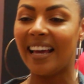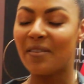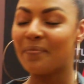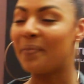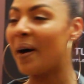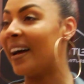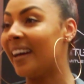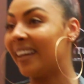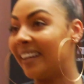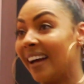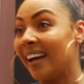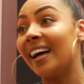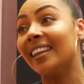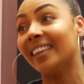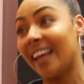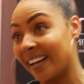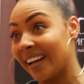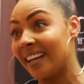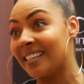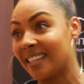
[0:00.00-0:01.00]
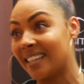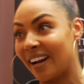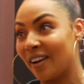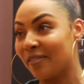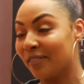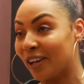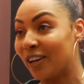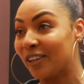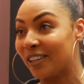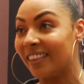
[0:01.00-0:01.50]
But like I said, I've
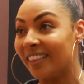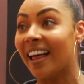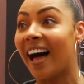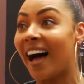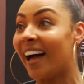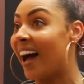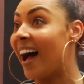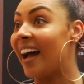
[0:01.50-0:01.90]
learned a lot.